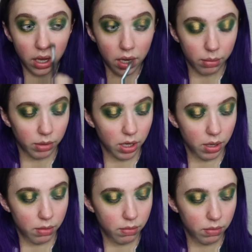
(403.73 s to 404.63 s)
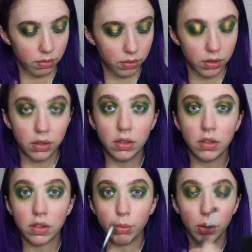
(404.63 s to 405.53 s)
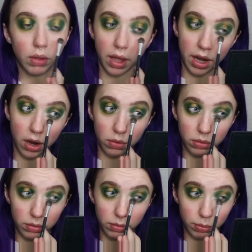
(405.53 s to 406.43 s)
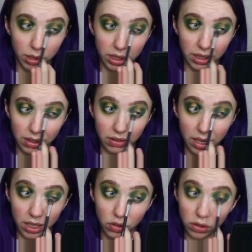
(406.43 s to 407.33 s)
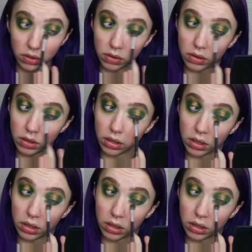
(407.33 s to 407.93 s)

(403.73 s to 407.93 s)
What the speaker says: I'm gonna smoke that out, blend these edges.